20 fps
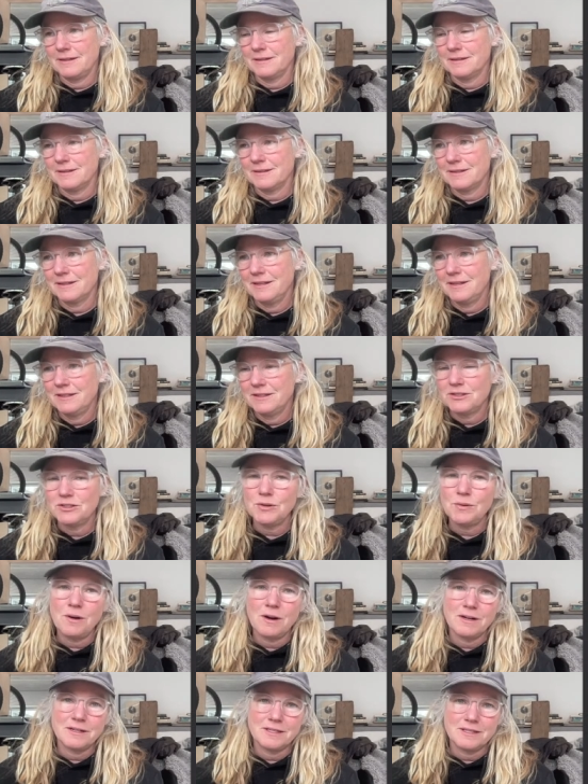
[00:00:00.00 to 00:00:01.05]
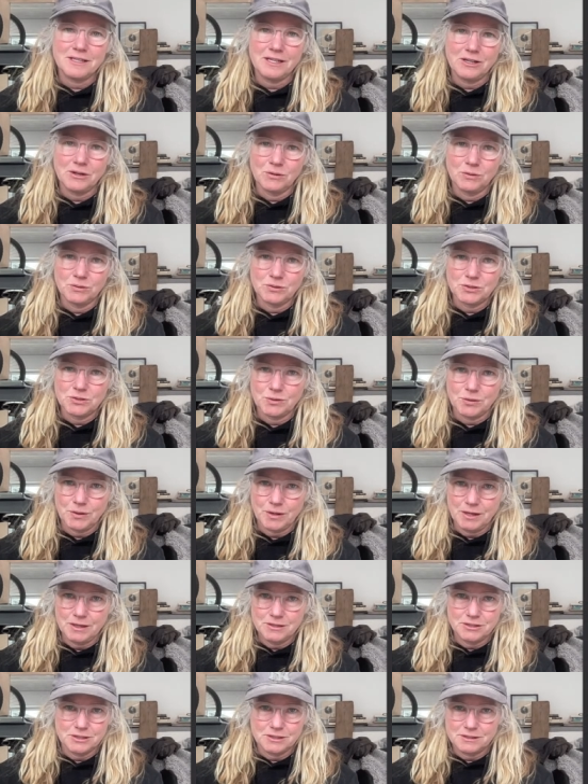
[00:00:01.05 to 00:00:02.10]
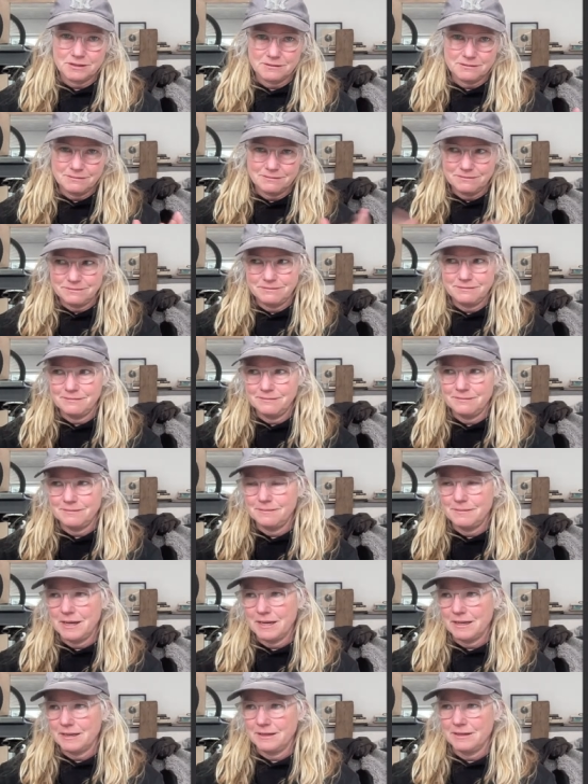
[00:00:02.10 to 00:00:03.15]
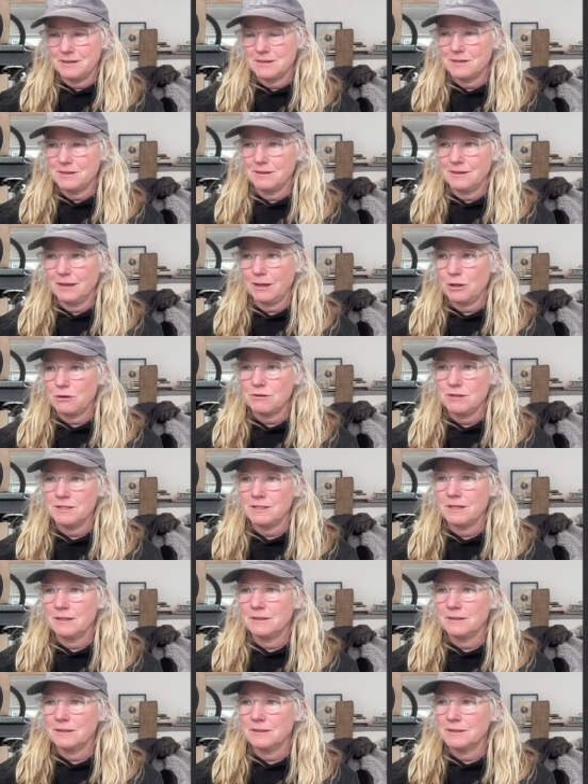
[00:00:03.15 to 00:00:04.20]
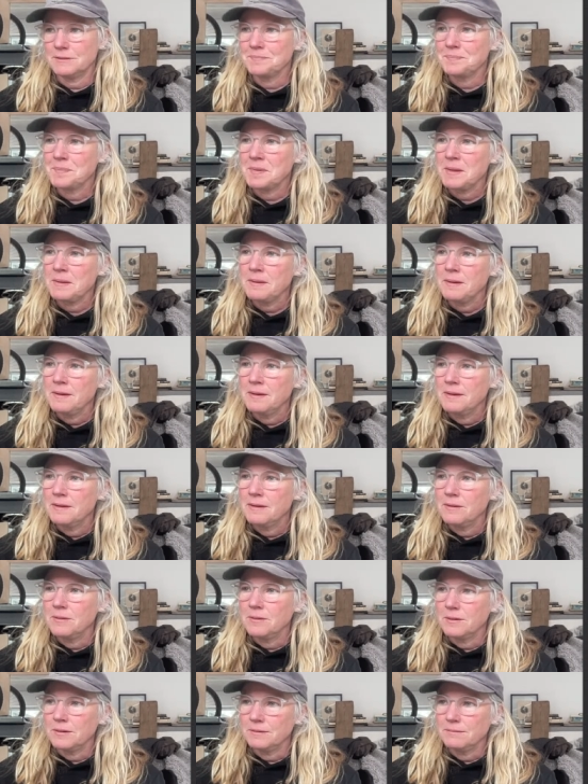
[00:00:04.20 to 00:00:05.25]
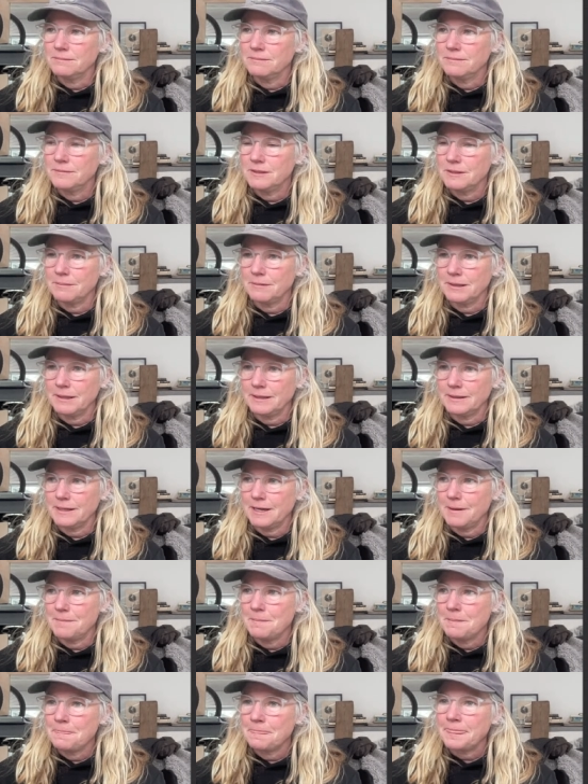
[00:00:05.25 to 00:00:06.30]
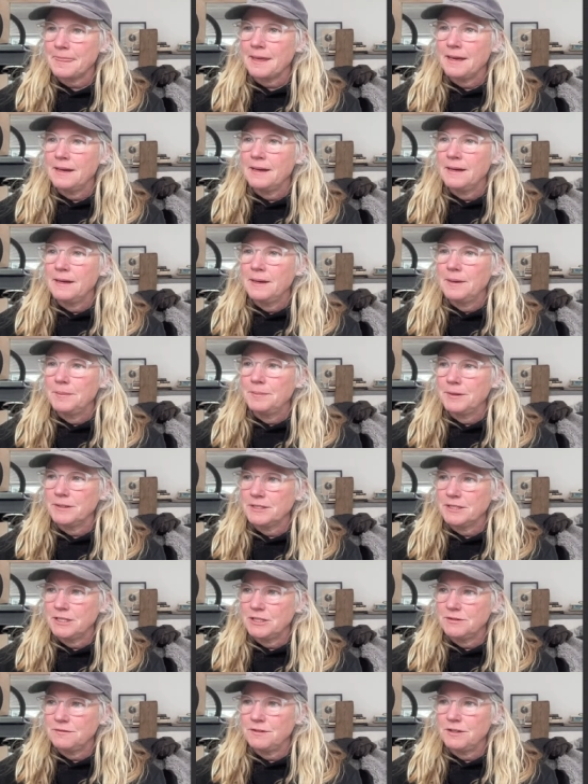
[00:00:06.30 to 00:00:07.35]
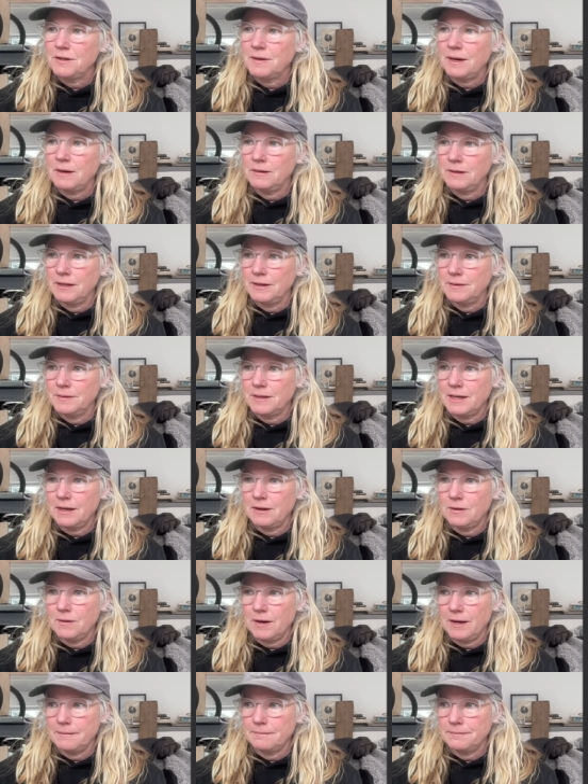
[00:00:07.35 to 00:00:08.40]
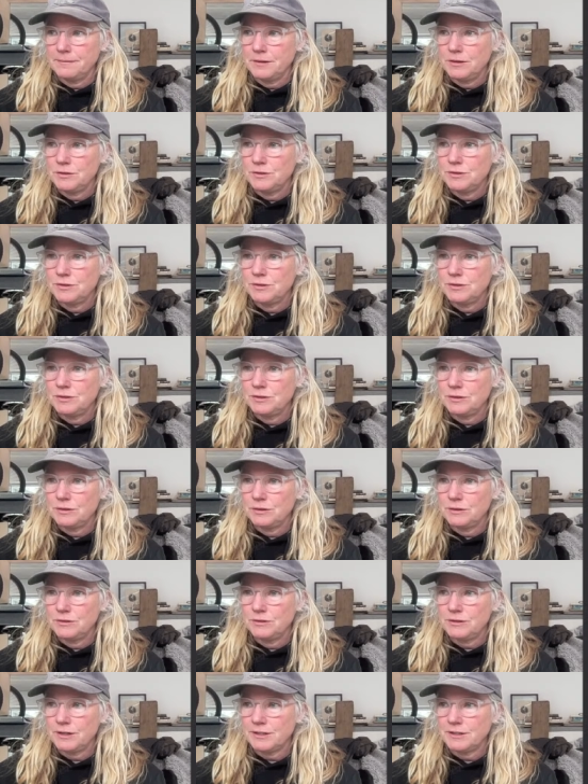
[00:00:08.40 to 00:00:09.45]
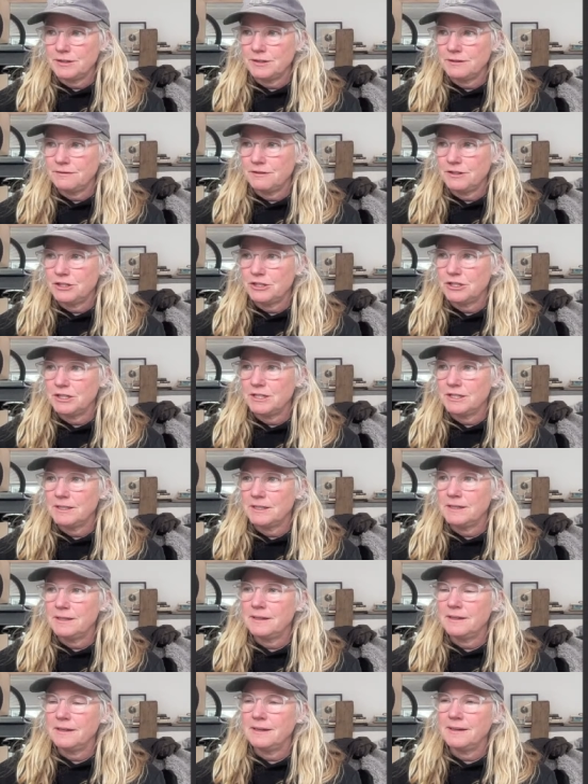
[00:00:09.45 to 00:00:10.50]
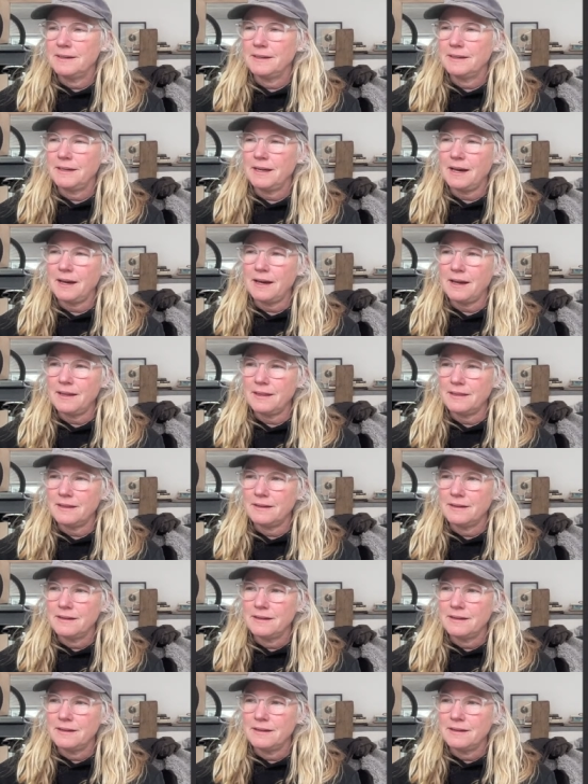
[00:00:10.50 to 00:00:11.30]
It's so hard to take your whole story and just make it into like 3 sentences or something like that. Presentation video outline. Okay, great. So director's vision. Yeah.